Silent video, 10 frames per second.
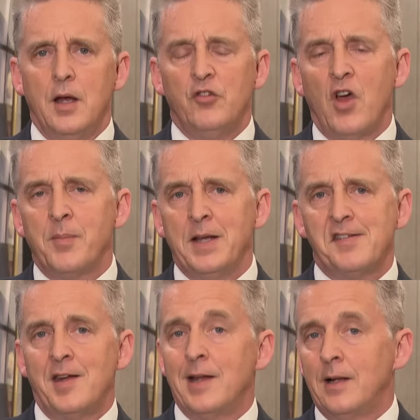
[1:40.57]
Jagmeet
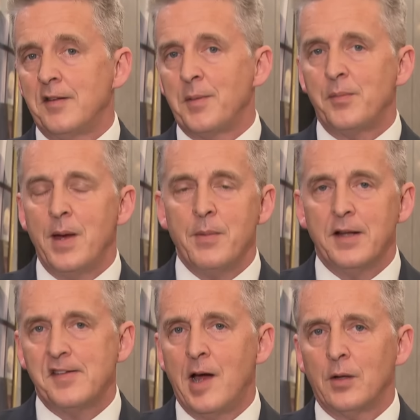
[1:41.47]
Singh and Elizabeth May might
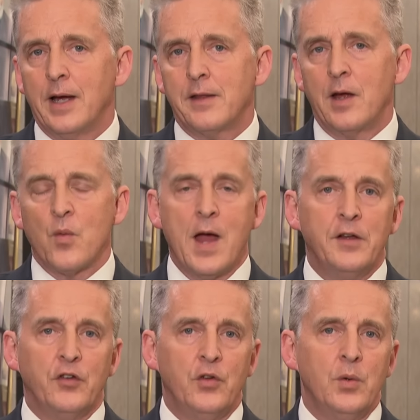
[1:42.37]
sound like they
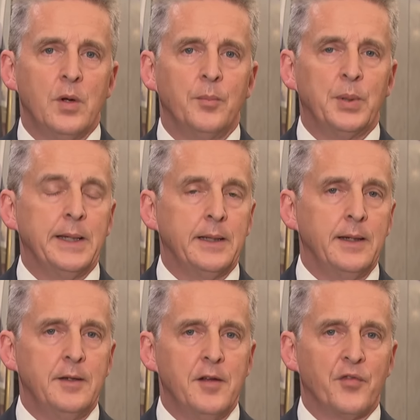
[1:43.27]
read two
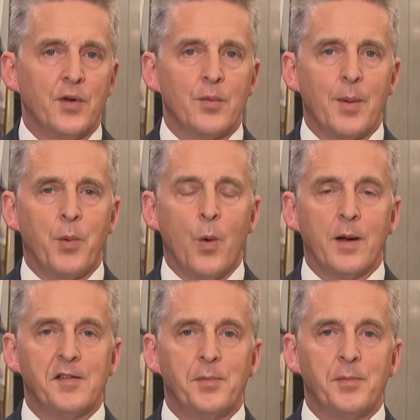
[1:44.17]
completely different reports,